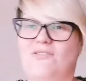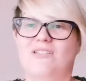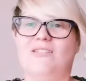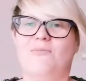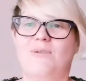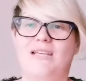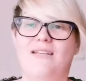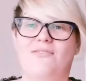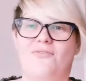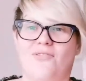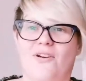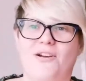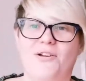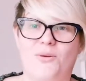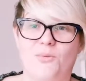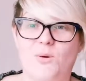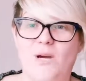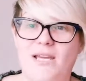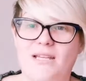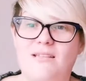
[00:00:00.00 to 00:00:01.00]
it to me to find
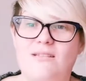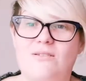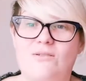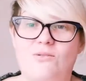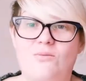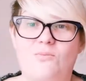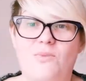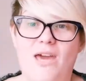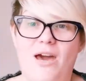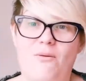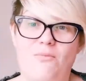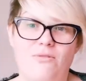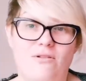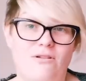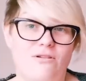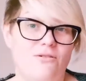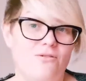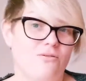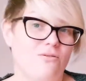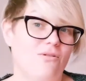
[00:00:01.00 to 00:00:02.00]
a way to be able
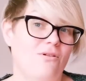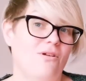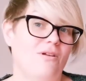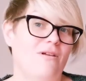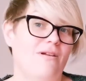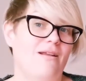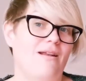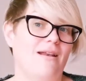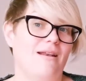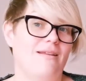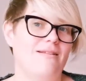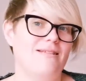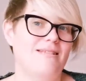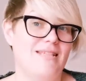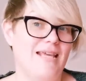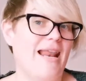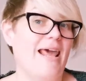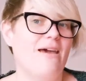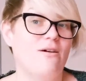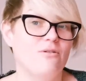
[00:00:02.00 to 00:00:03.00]
to
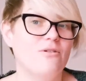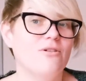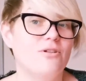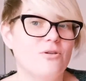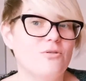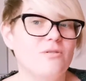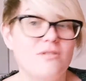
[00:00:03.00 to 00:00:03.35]
sit down and do